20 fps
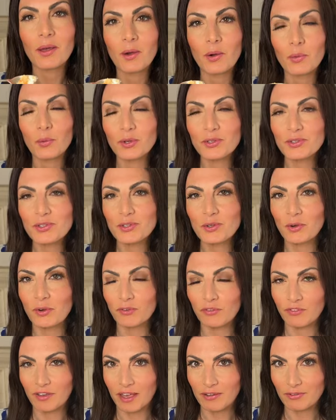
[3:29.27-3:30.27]
What's your
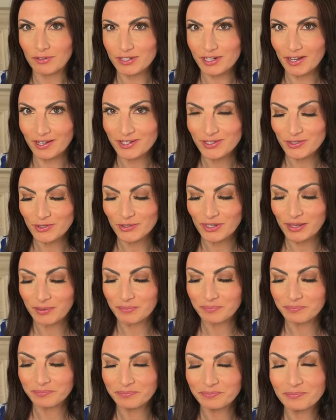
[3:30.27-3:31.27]
favourite ice
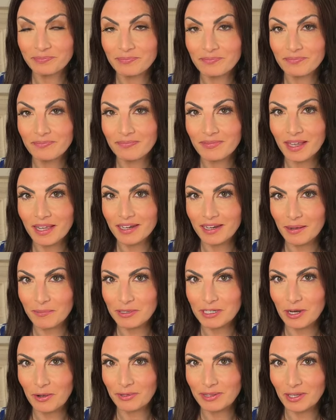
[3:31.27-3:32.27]
cream? Let me
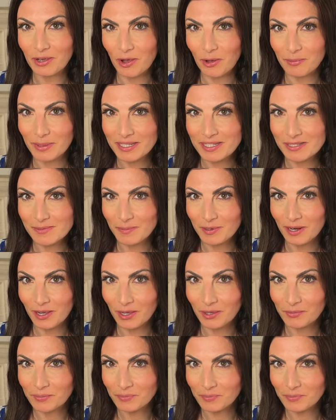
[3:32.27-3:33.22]
know in the comments below.